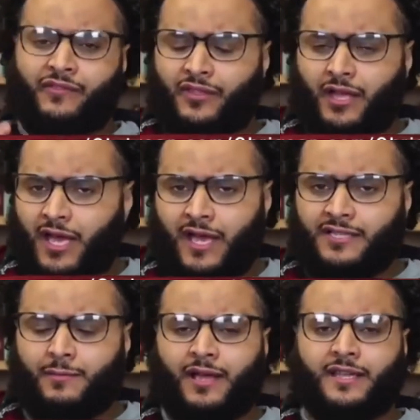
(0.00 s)
the
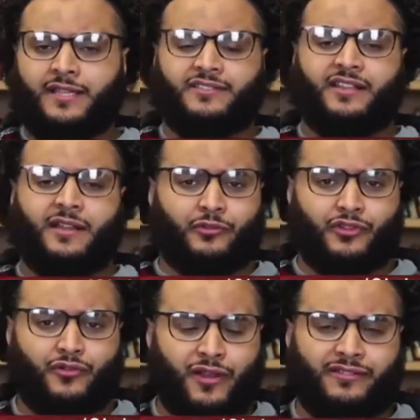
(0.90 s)
Adam alayhi
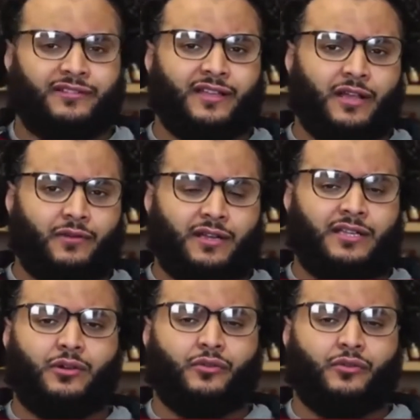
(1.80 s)
was created directly,